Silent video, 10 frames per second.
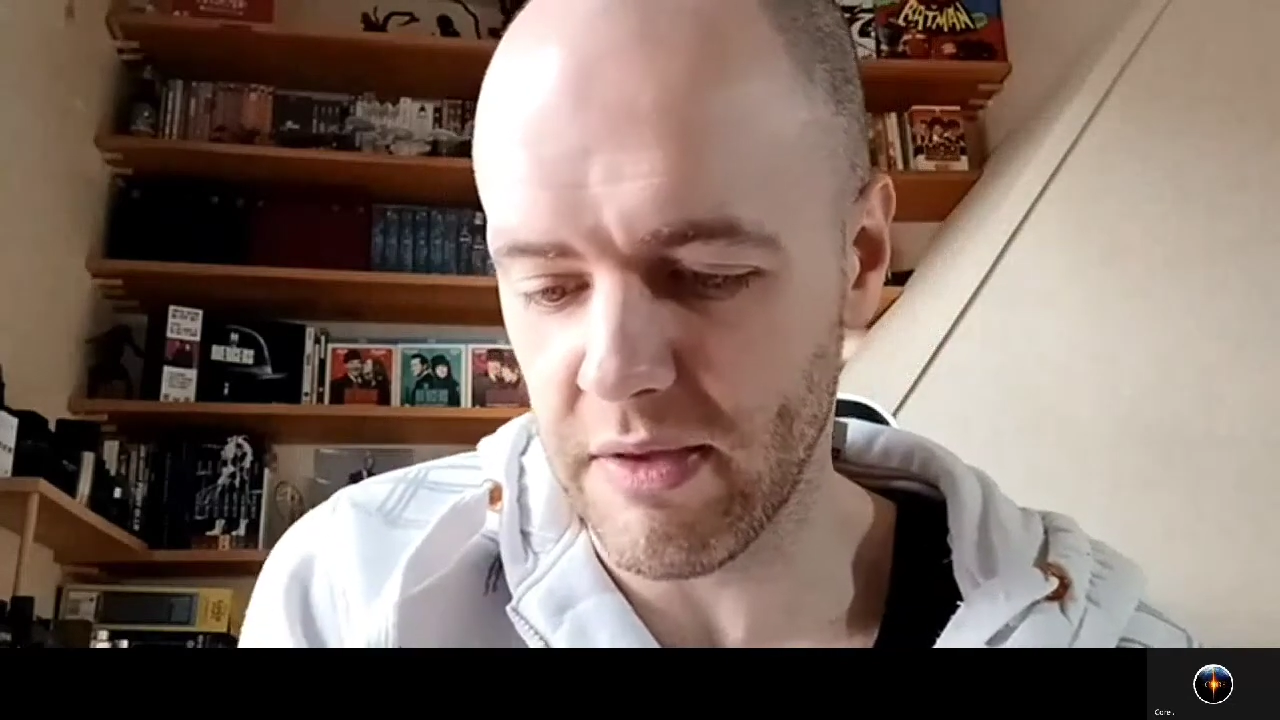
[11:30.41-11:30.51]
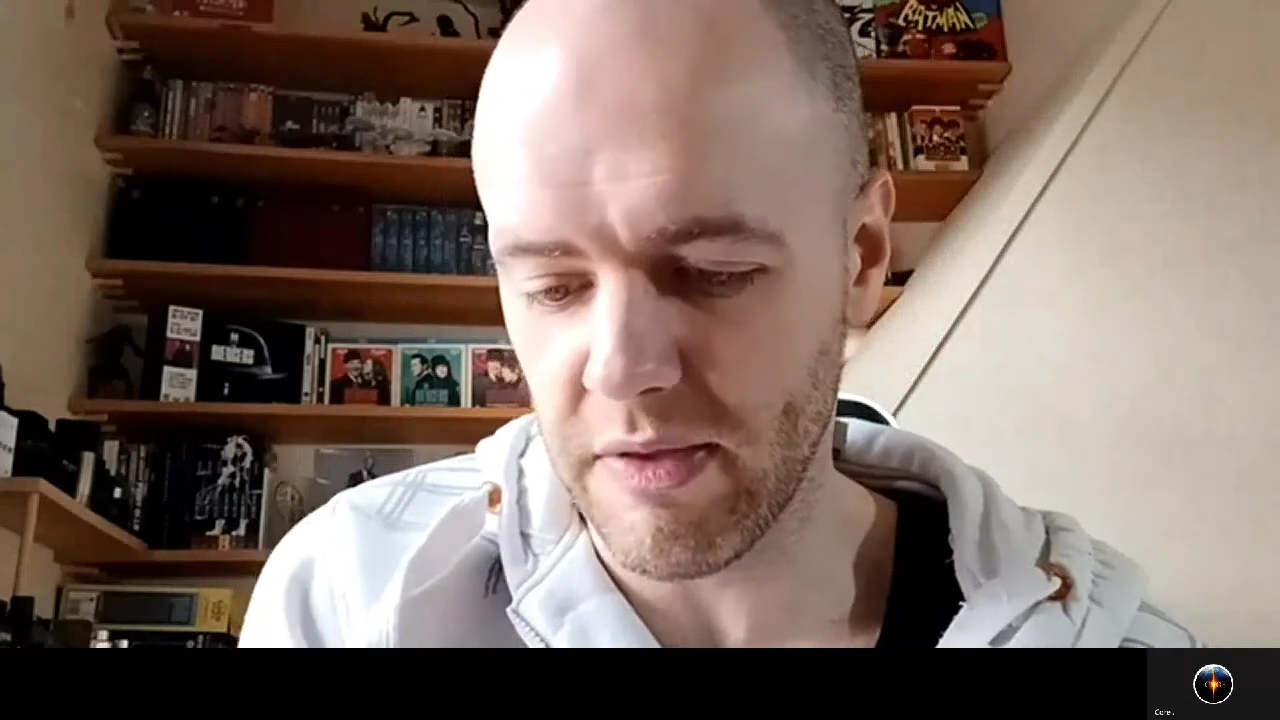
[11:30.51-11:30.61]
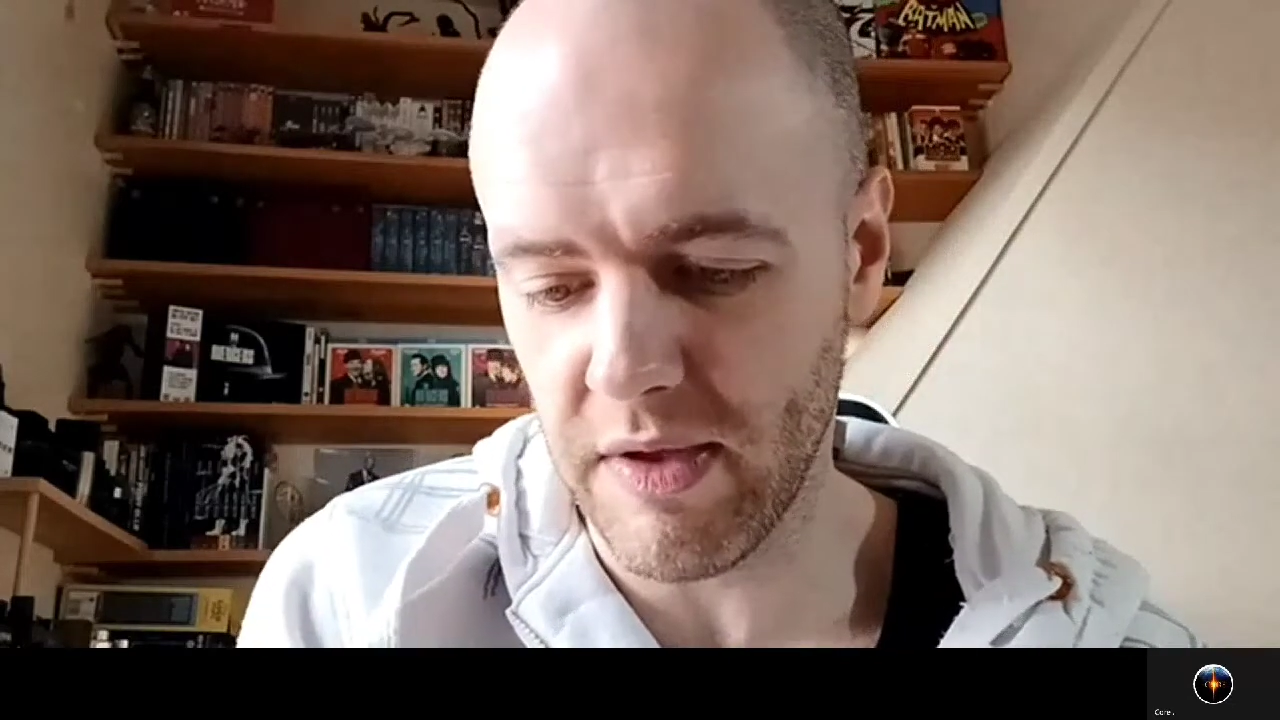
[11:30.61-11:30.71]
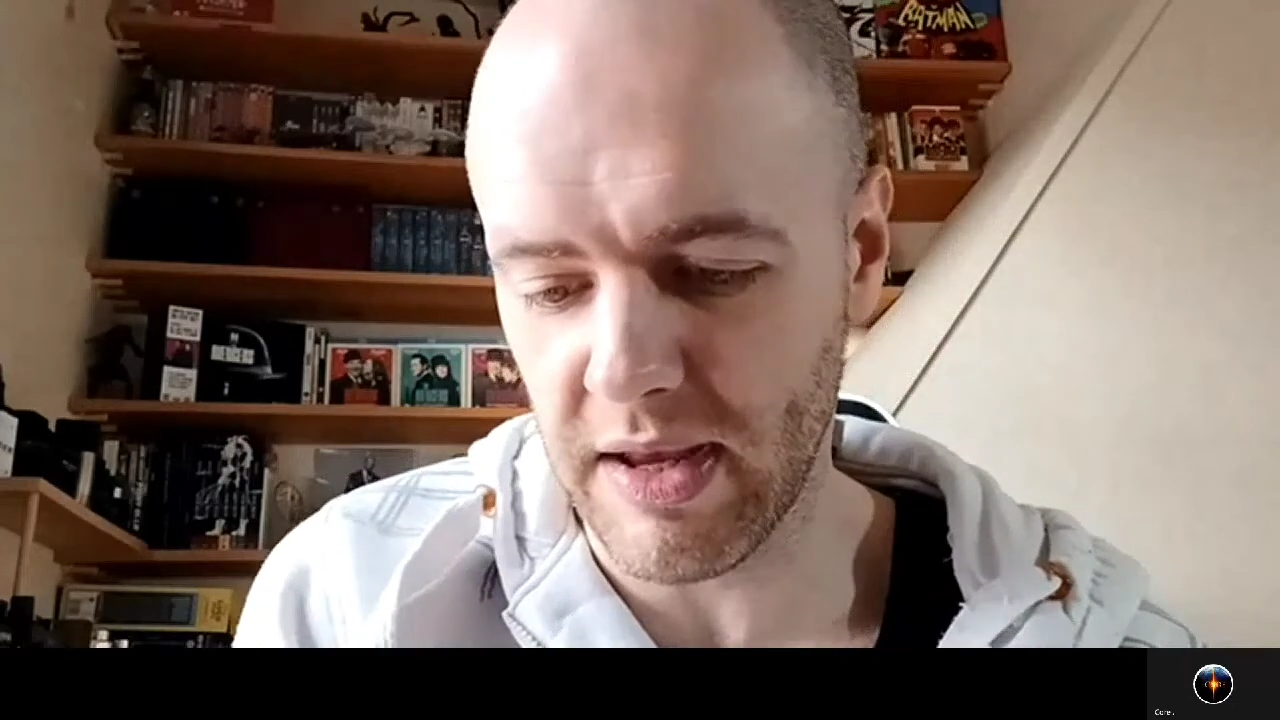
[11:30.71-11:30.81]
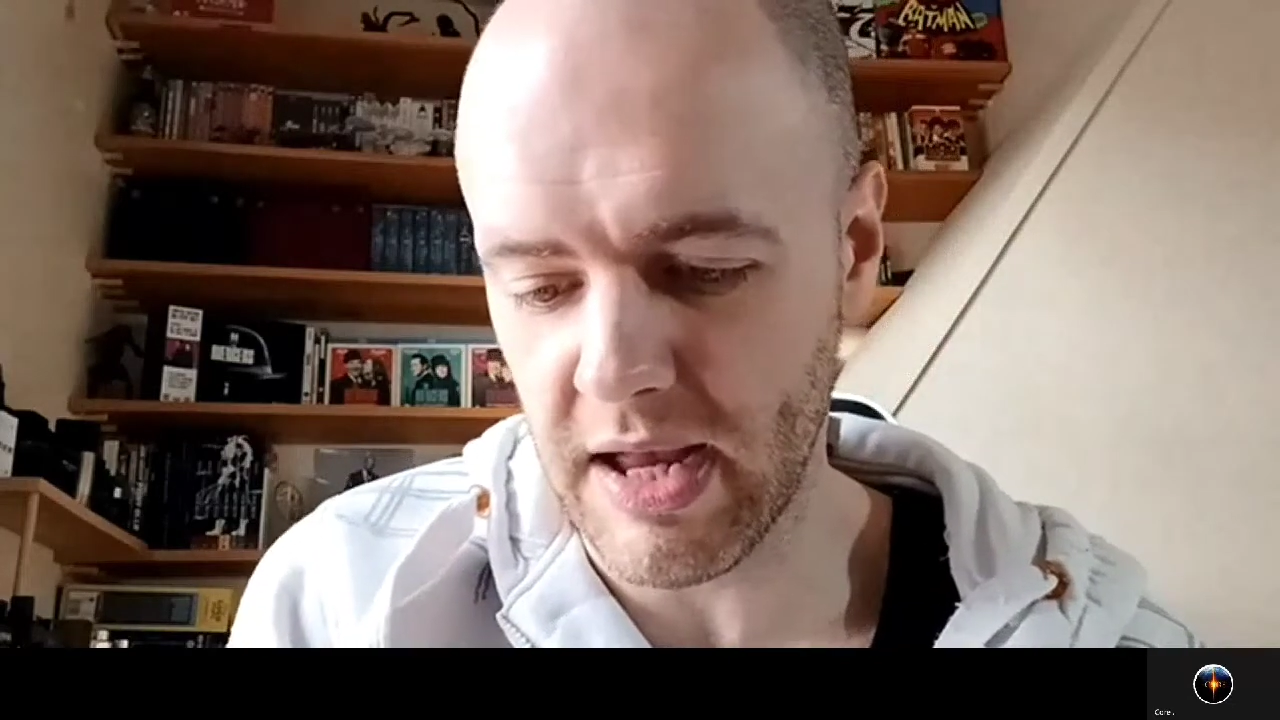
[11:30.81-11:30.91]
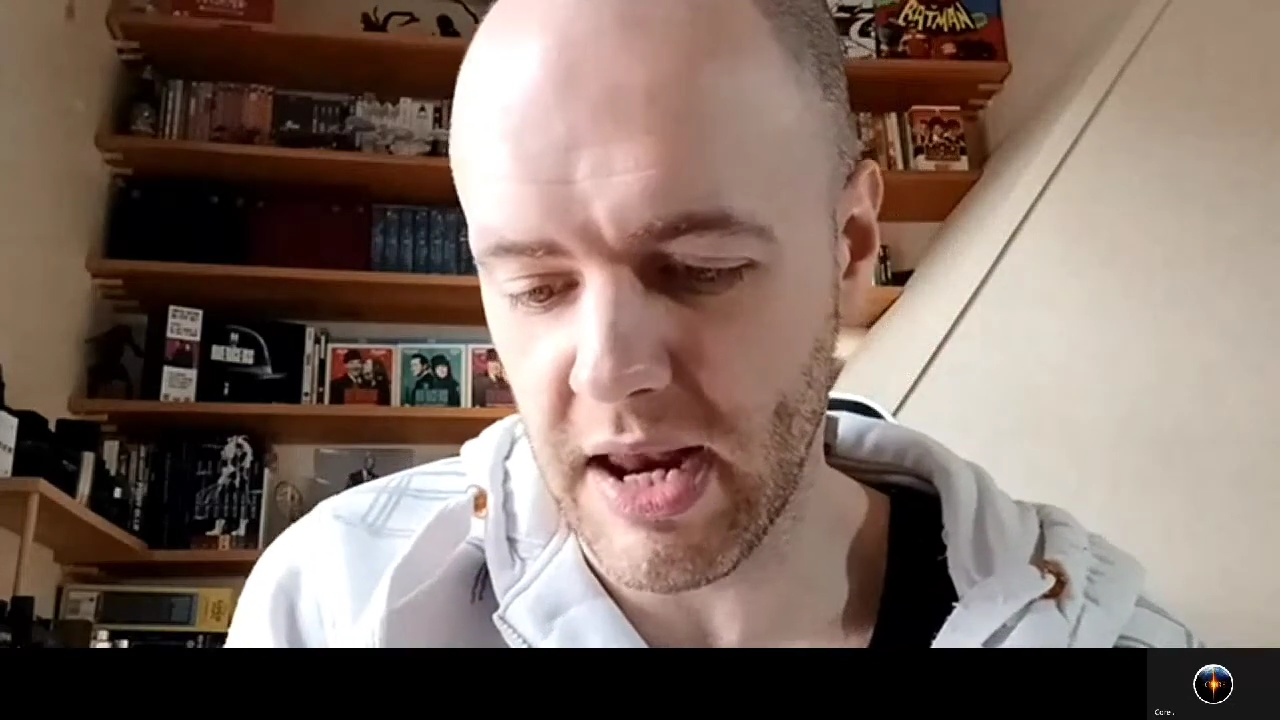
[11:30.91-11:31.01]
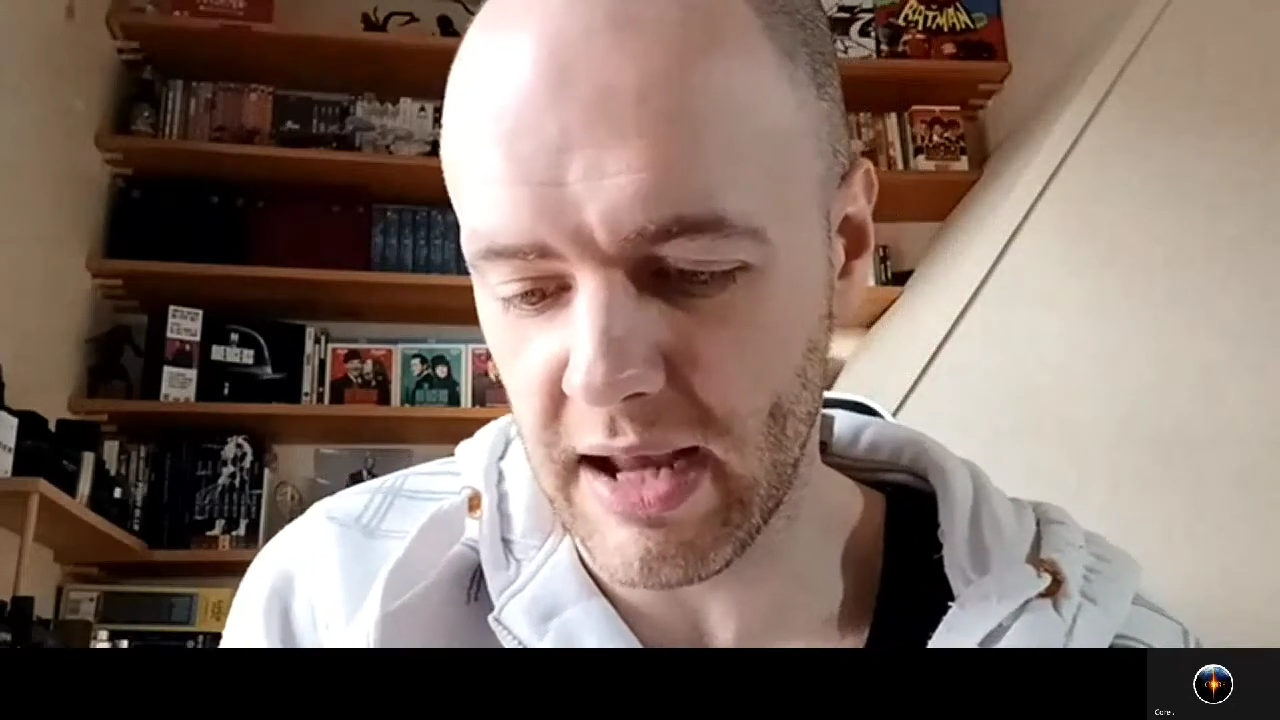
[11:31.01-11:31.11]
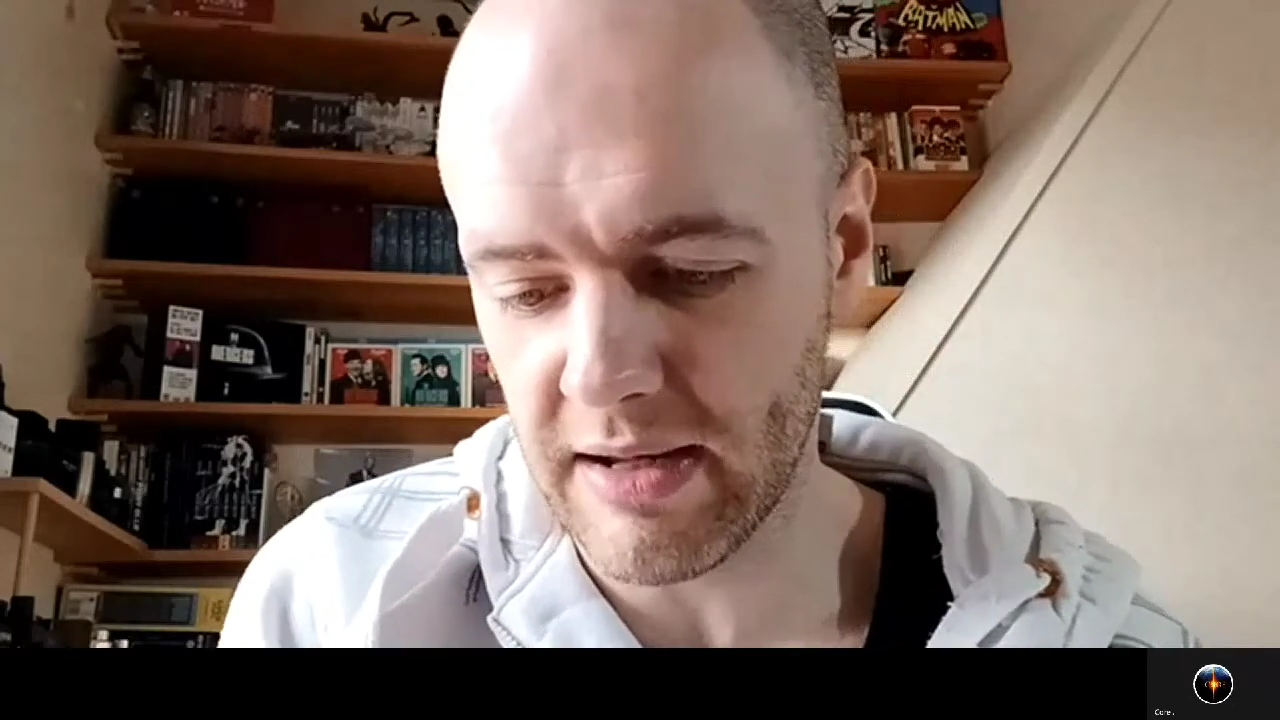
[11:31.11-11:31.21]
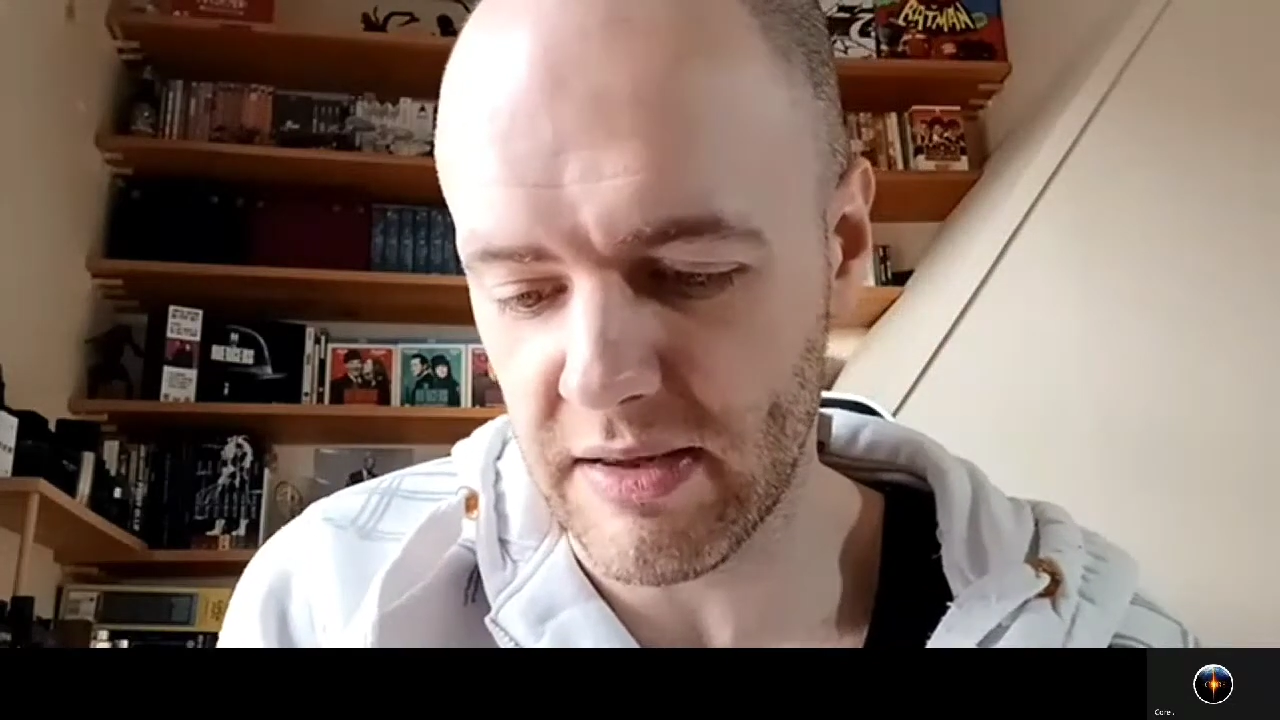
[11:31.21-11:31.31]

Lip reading: that they connect